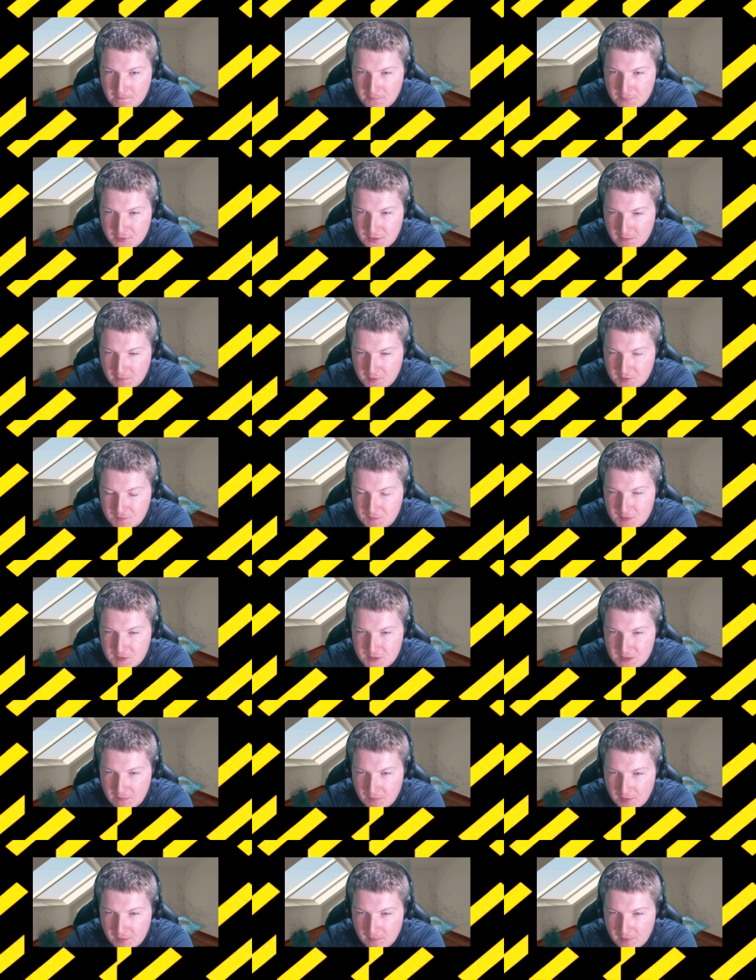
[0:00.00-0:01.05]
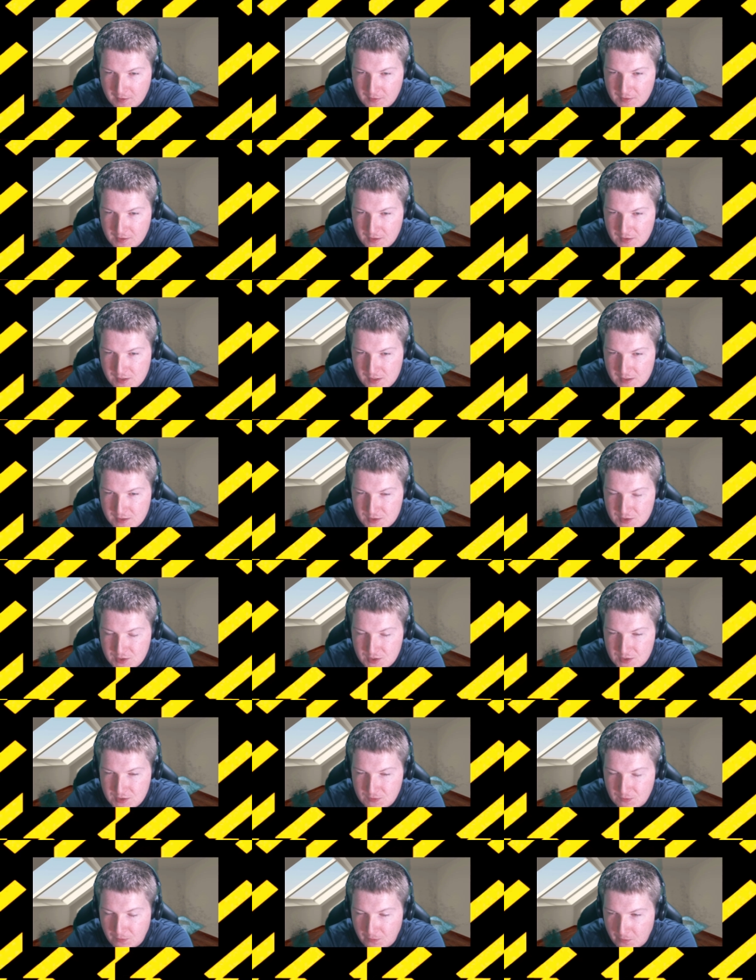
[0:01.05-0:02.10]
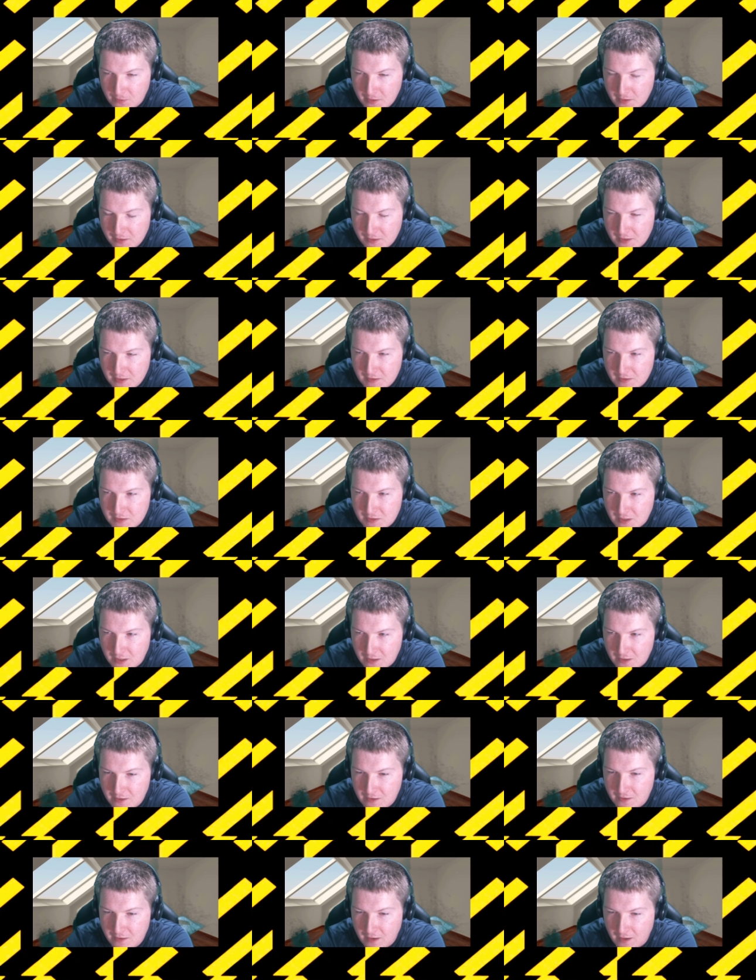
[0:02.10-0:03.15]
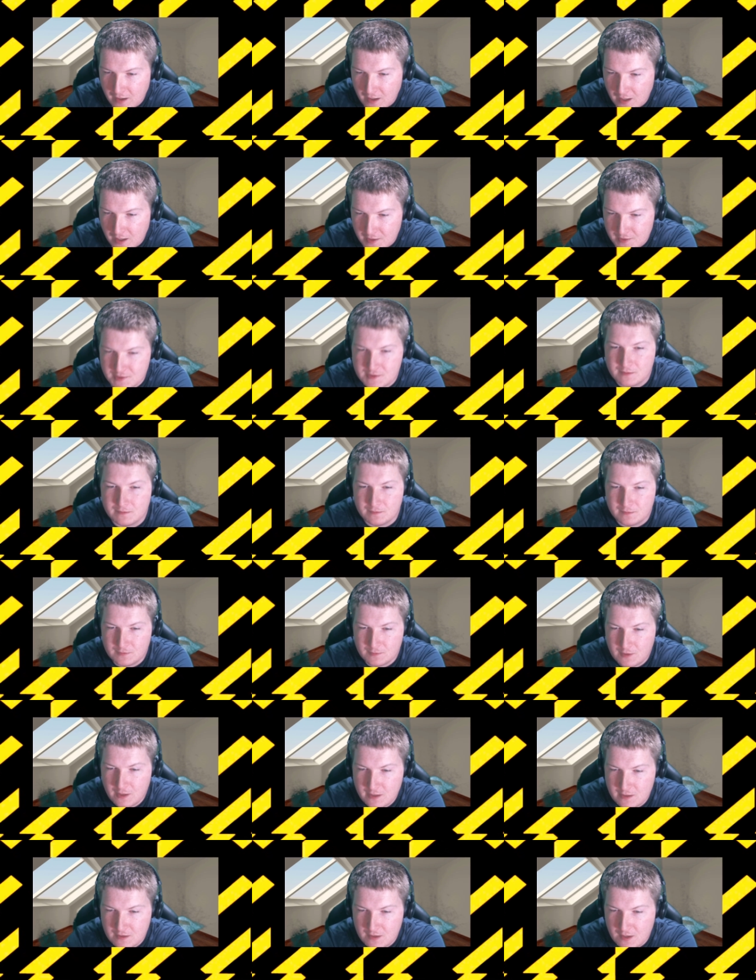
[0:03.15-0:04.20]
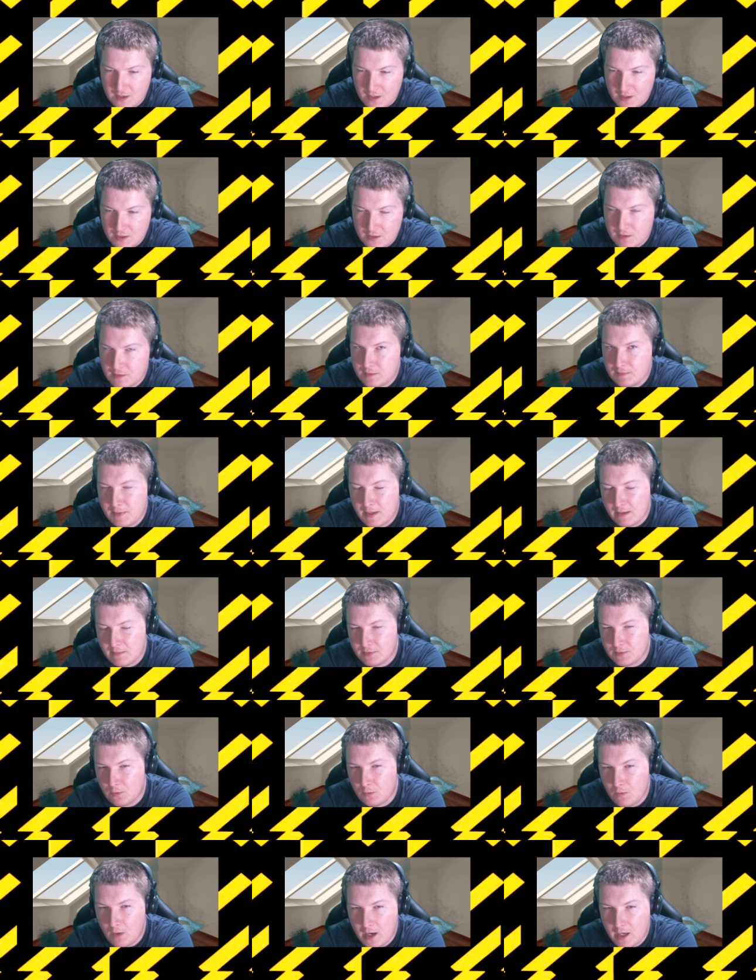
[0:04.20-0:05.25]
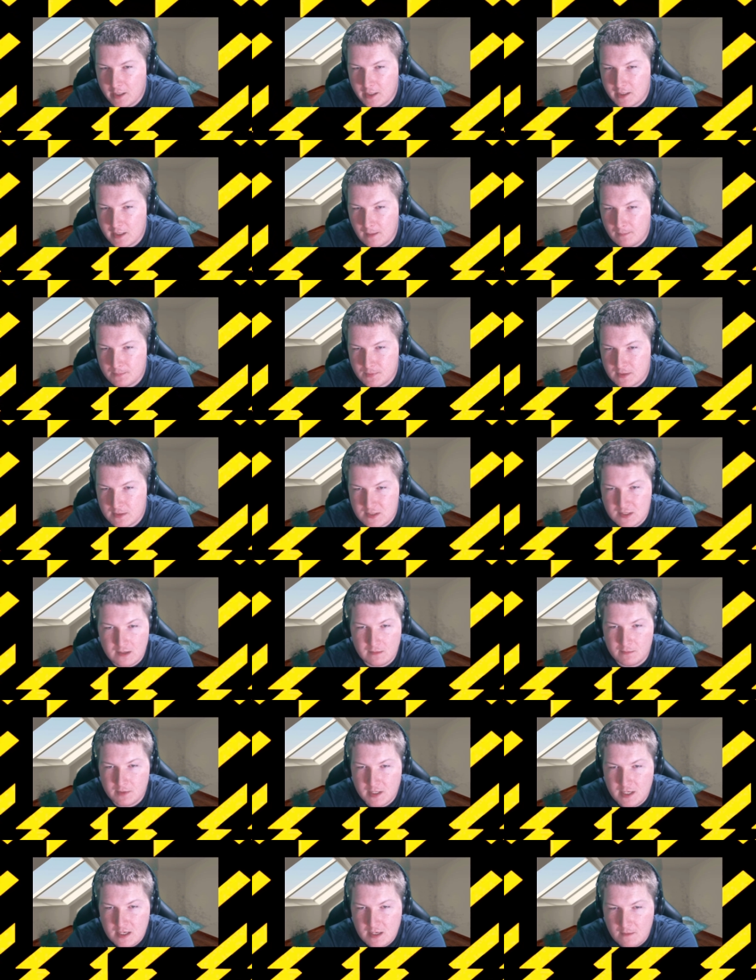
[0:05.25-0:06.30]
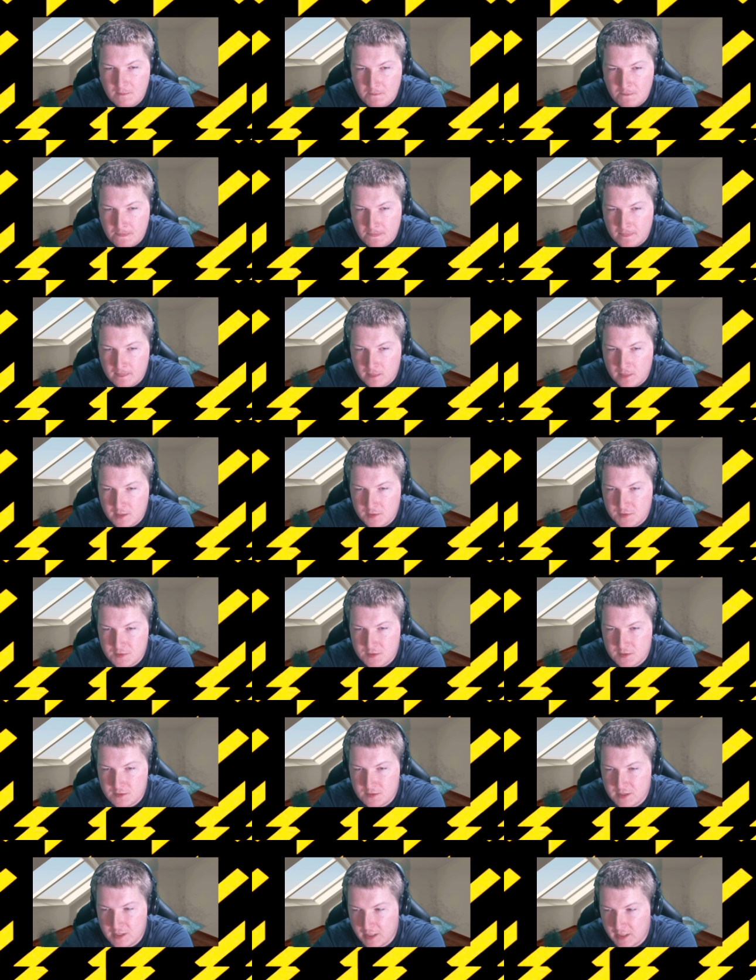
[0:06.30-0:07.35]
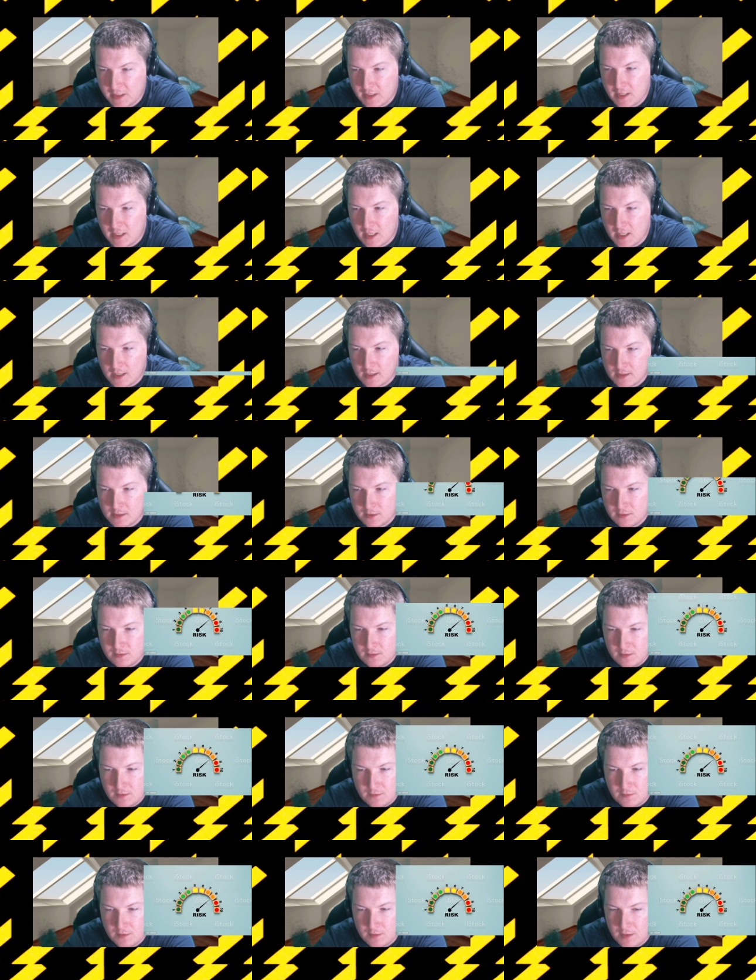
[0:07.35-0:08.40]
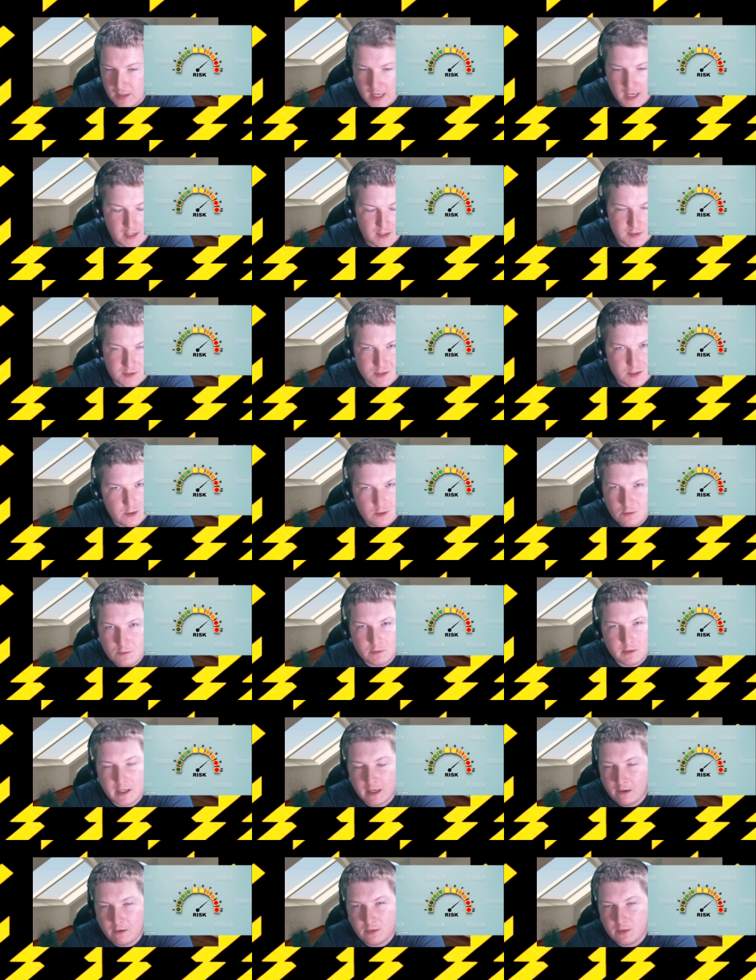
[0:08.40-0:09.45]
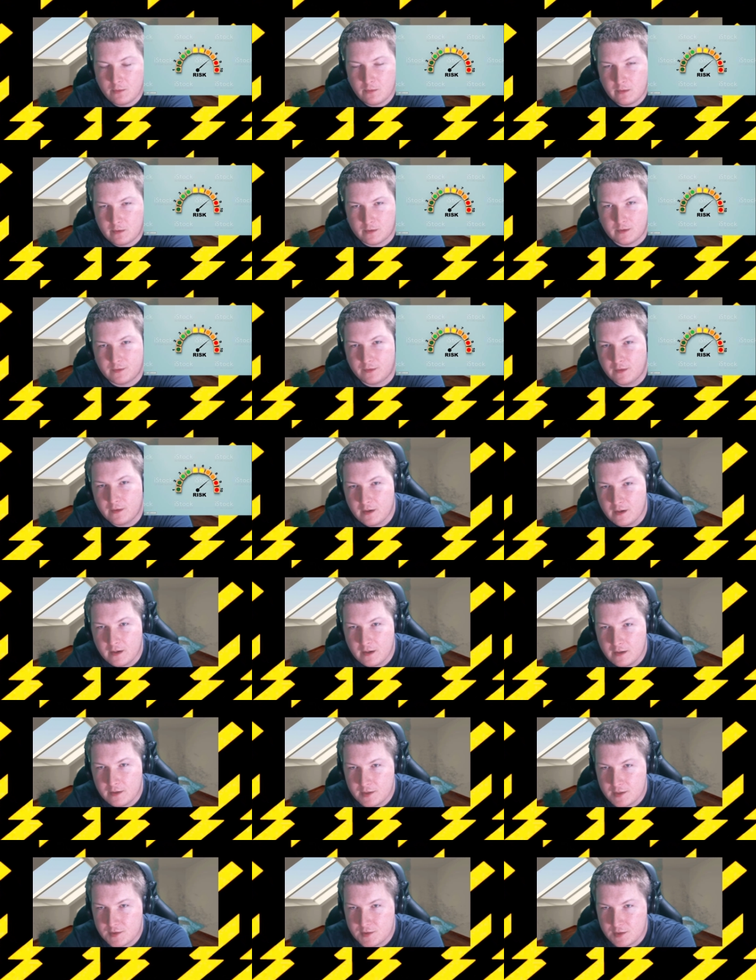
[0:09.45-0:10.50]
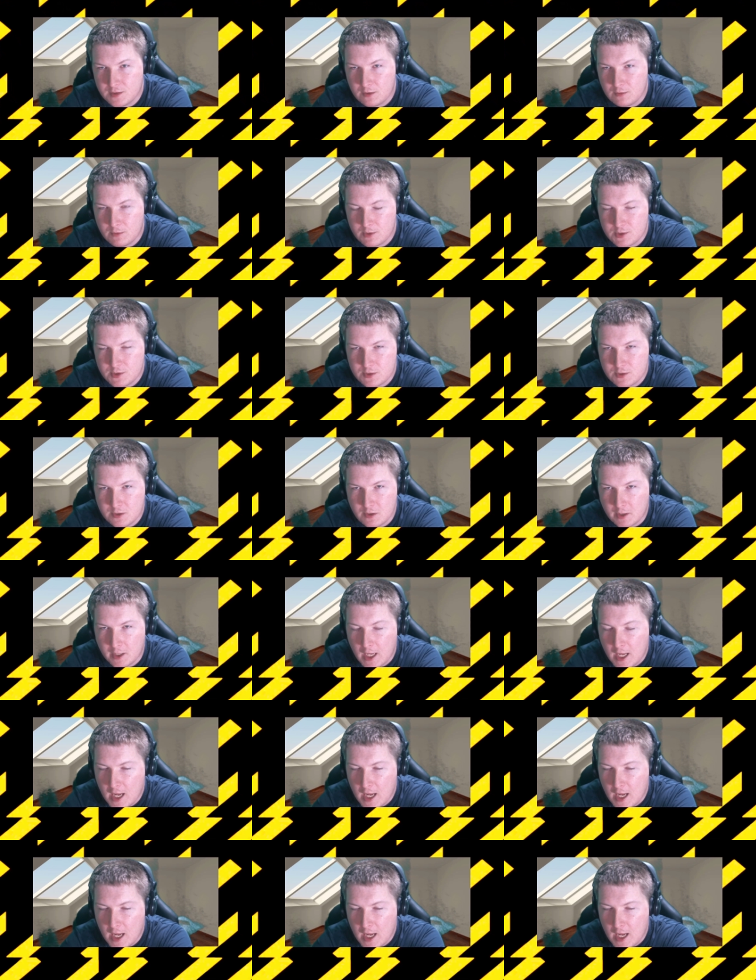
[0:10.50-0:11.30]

but there must be something about that that is just really darn awesome, right? You know, to be able to walk up to somebody that's sitting and has no care in the world, doesn't know what you're doing,